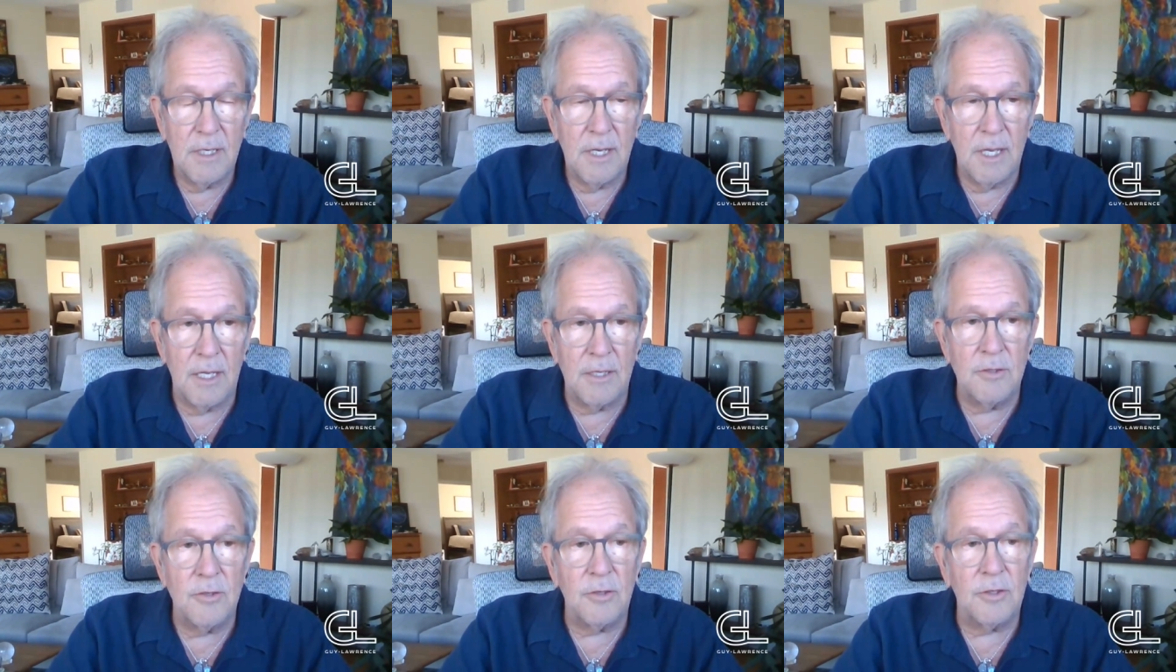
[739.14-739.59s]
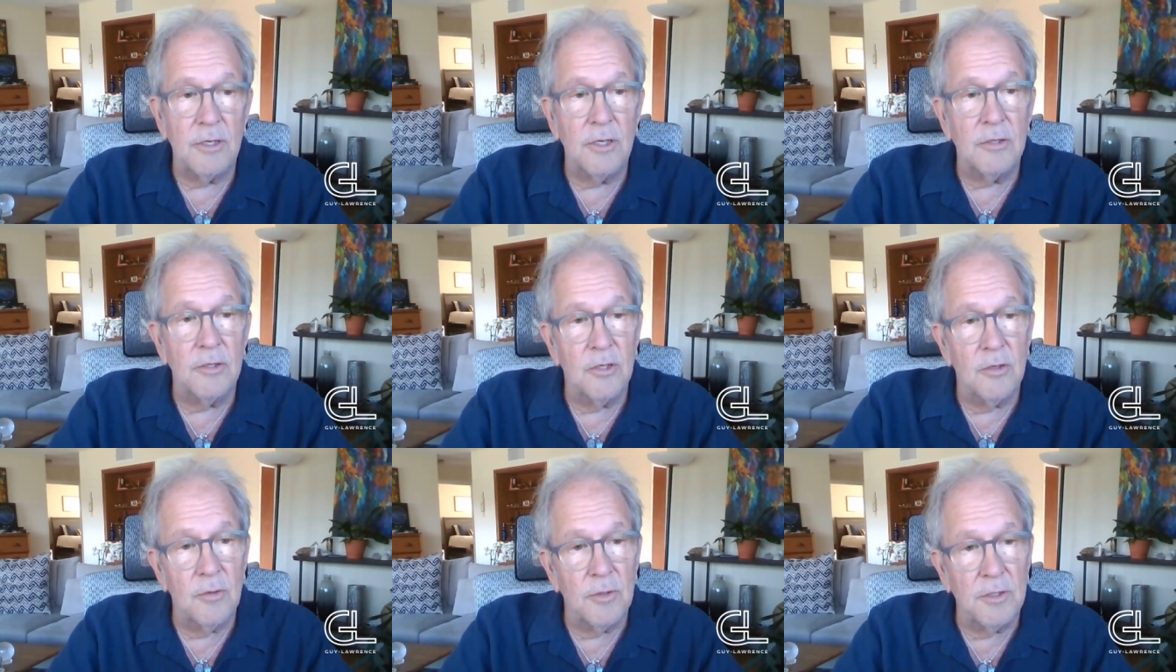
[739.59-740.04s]
And you're going to
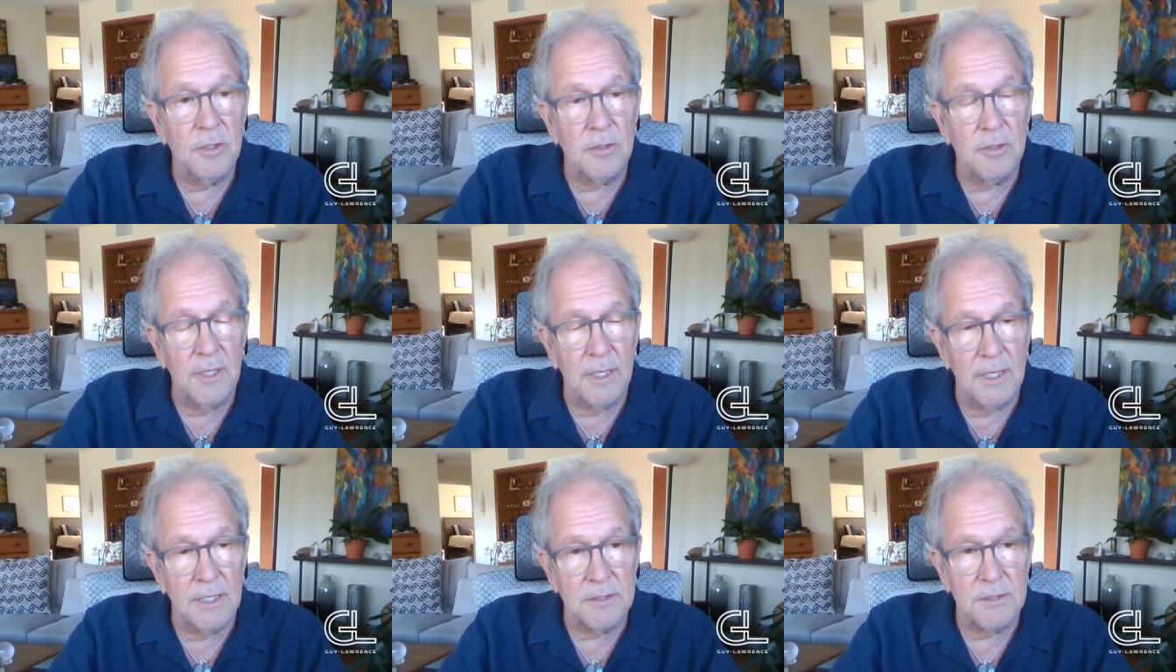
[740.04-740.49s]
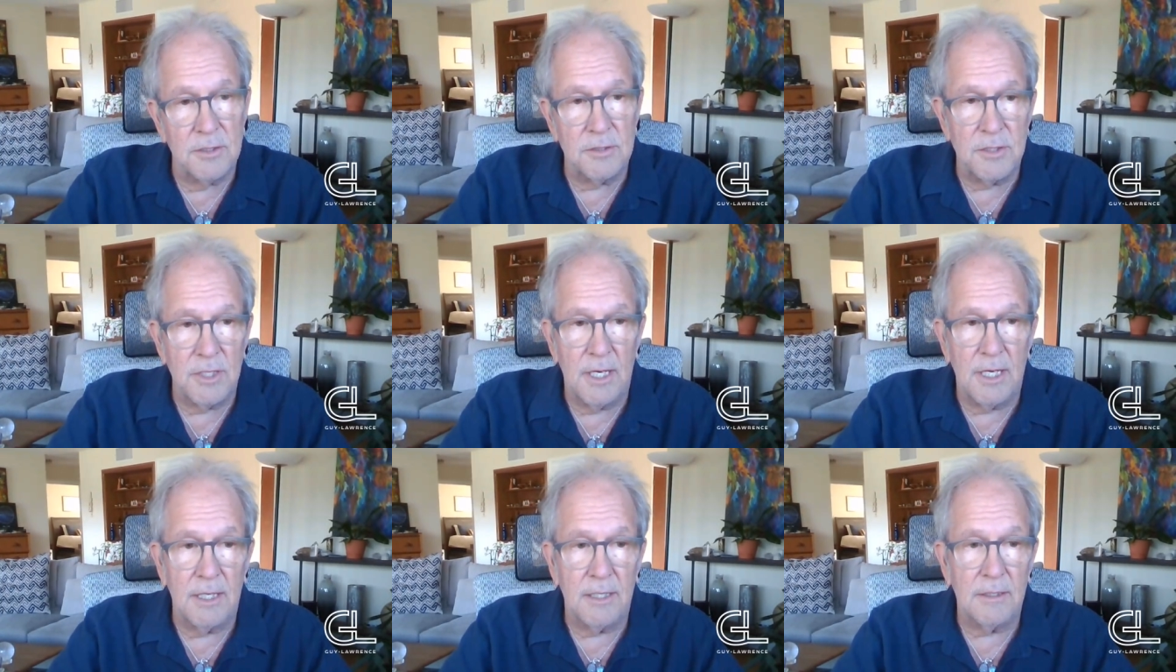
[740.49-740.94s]
do what you did as a
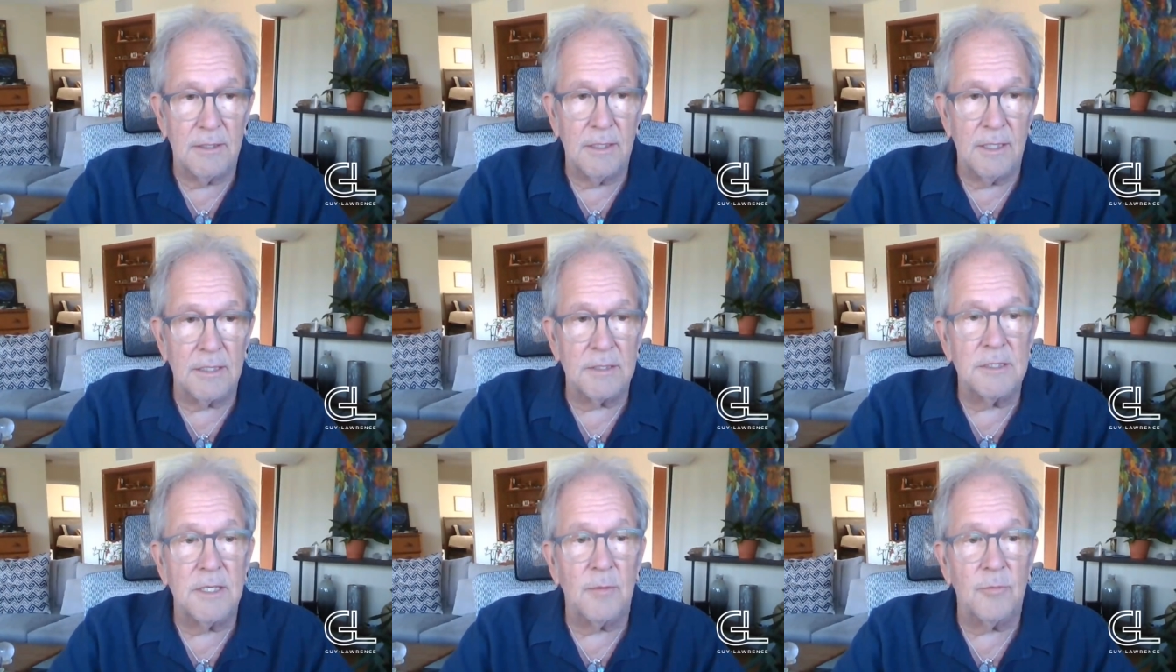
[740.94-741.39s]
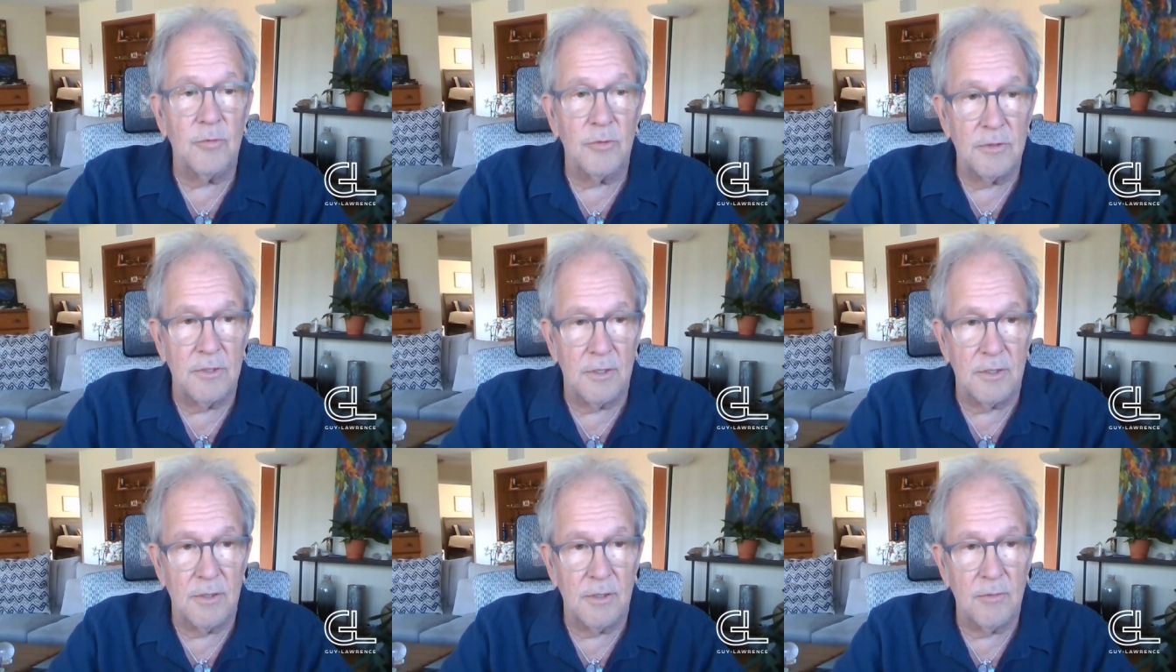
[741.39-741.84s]
child, except
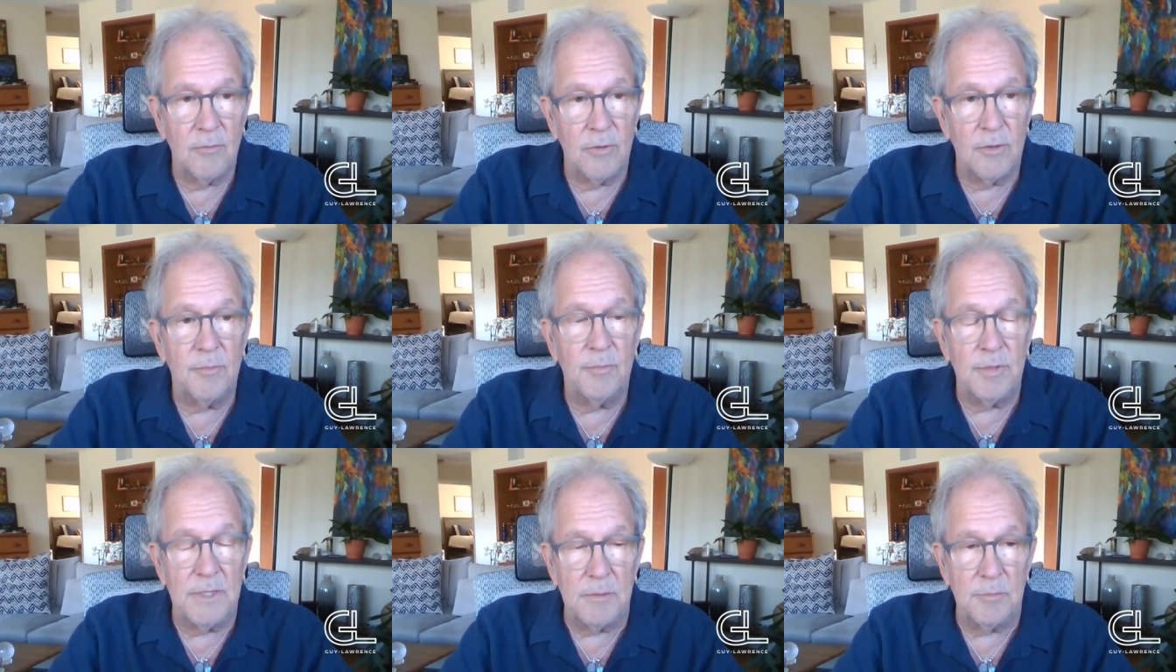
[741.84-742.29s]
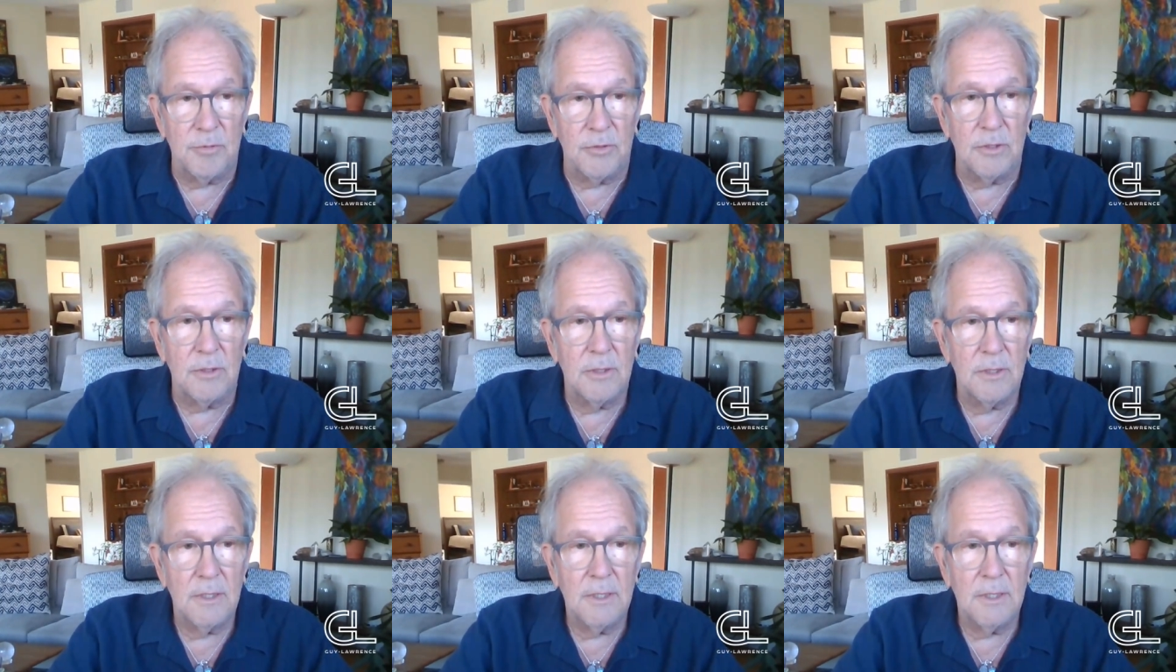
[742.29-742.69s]
with people.